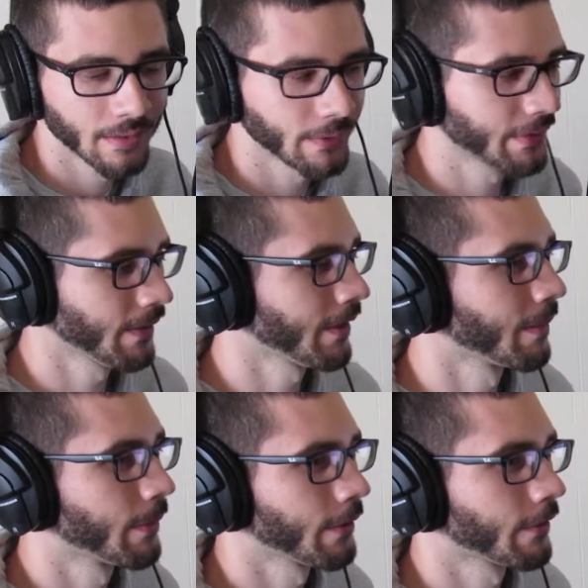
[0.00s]
Lucinda
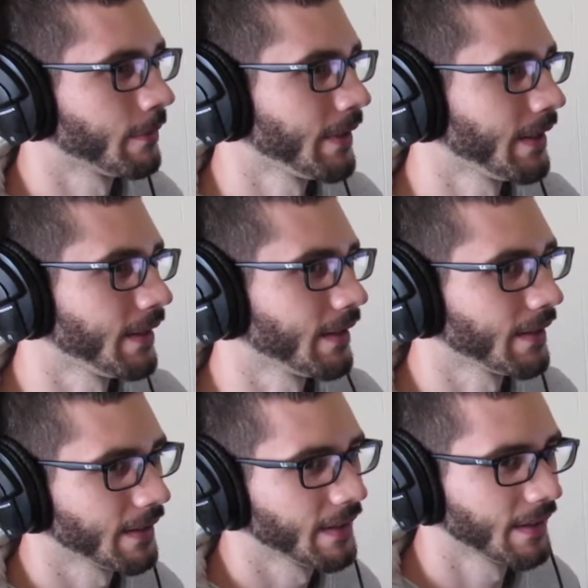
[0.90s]
approached me
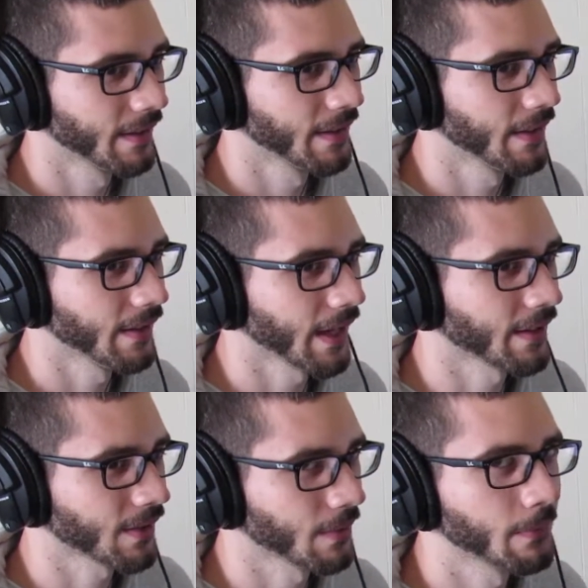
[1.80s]

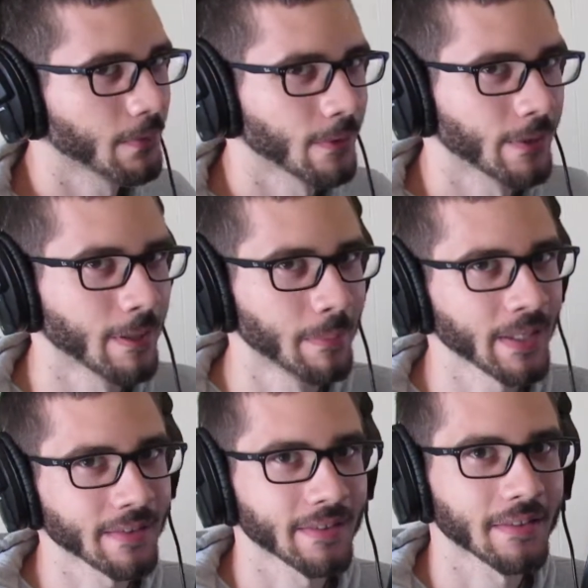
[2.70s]
asking for a
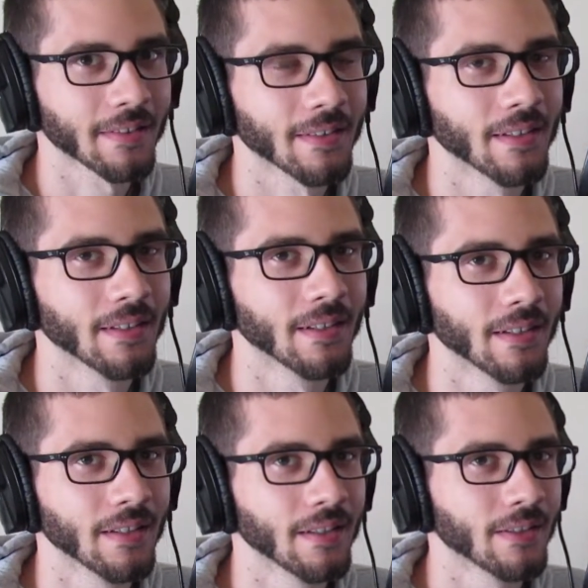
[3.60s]
mix.
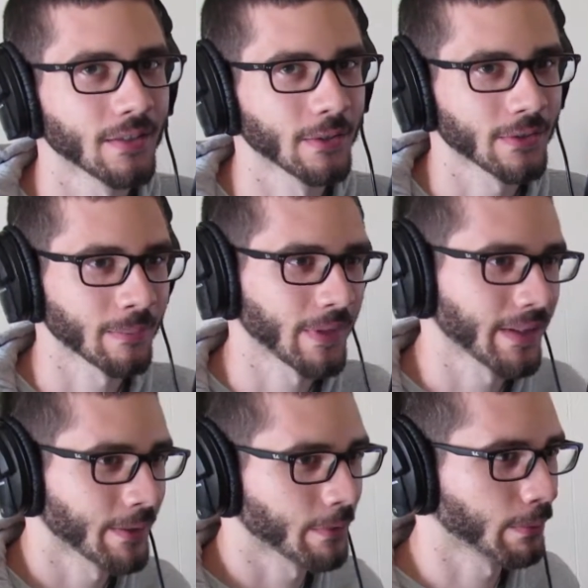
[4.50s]
So something
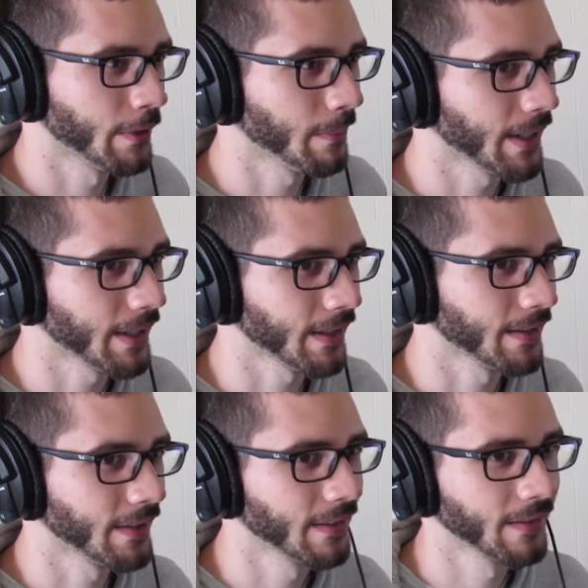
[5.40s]
that was pre
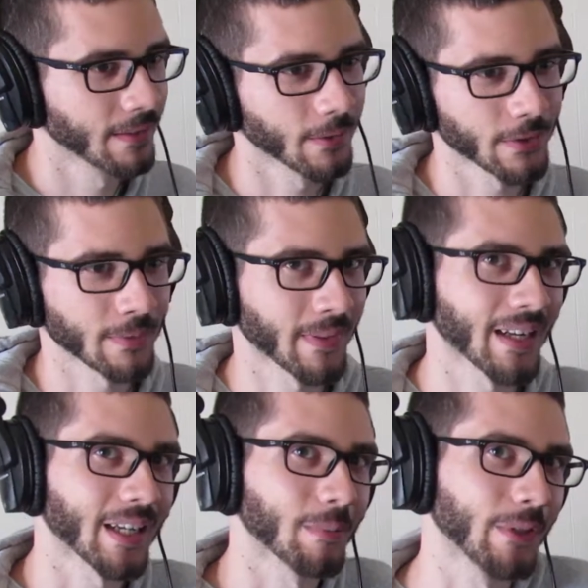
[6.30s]
made or something that
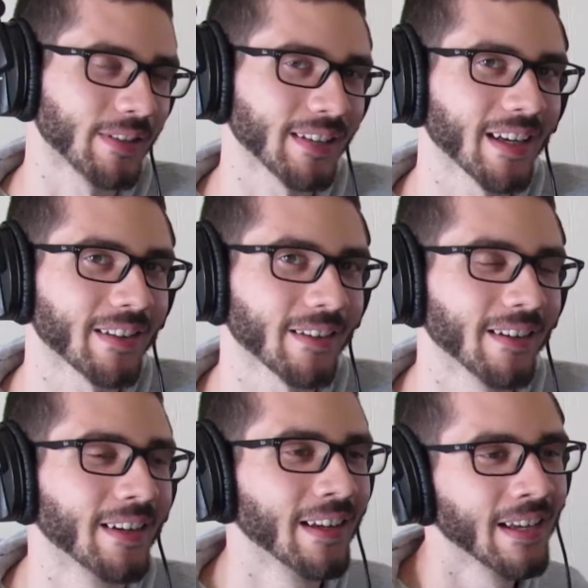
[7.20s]
I could put together.
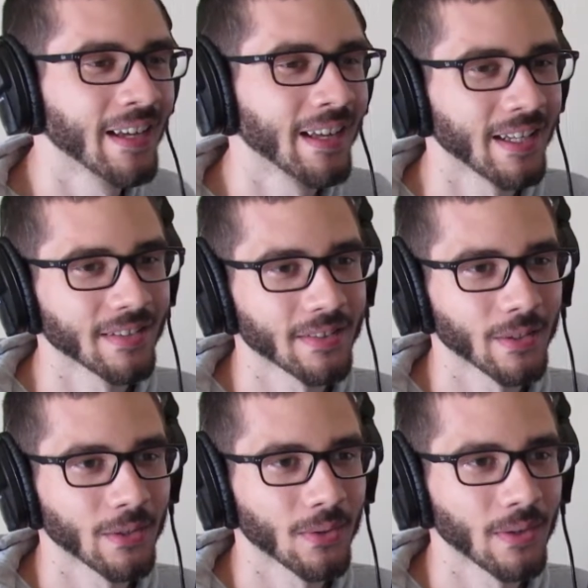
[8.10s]
And
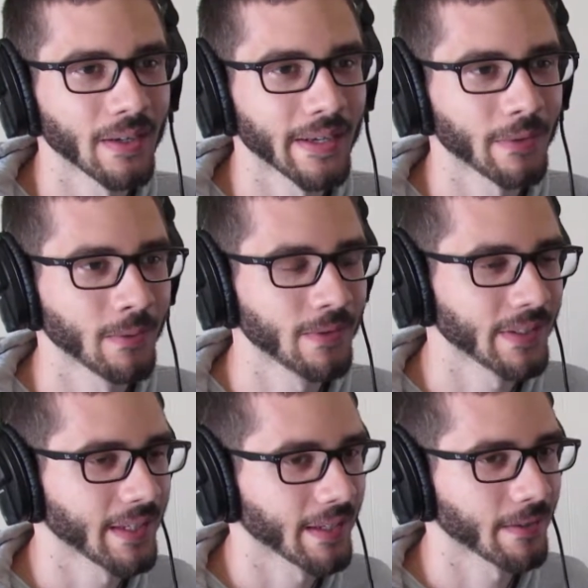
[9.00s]
so I threw
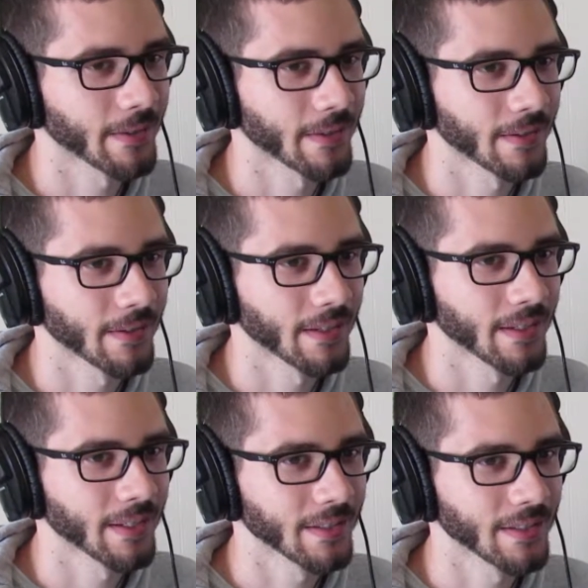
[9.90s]
together
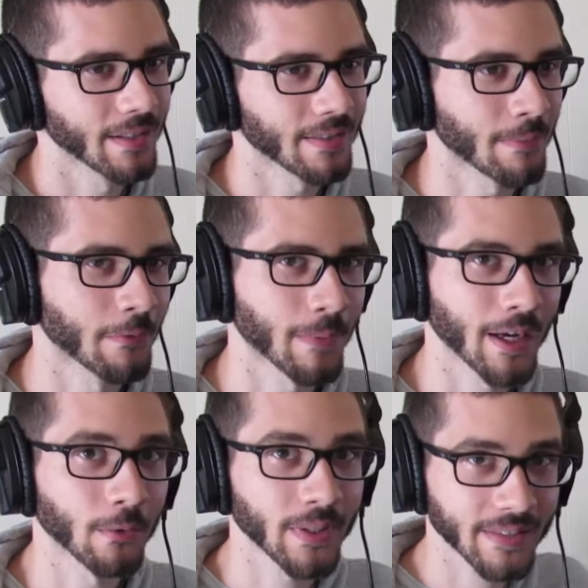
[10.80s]
some of my
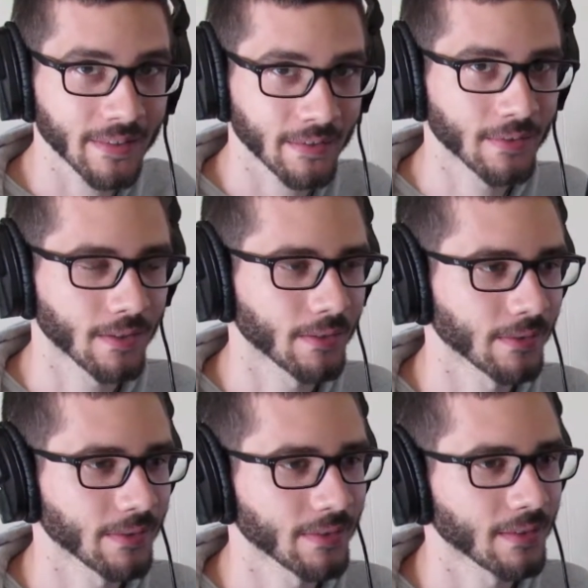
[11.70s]
recent
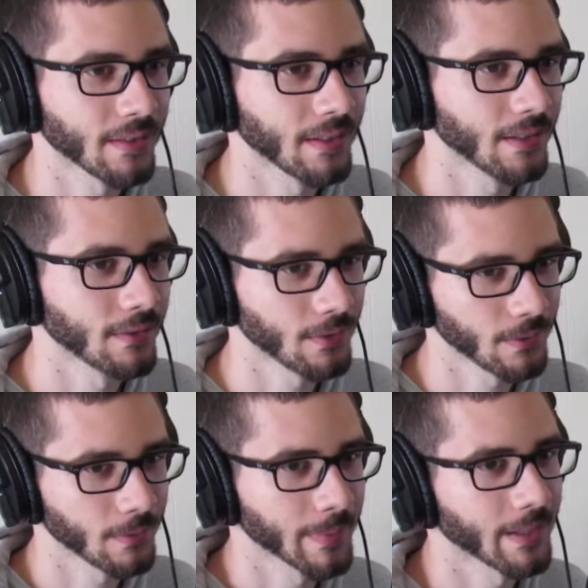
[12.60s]
songs
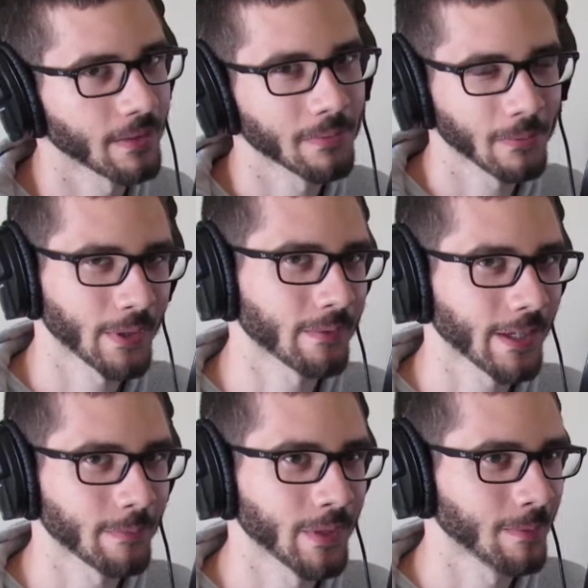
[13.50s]
into about a
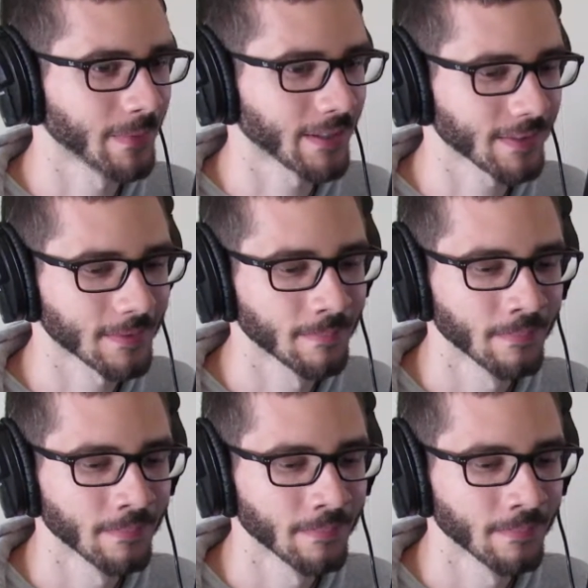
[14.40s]
45 minute mix.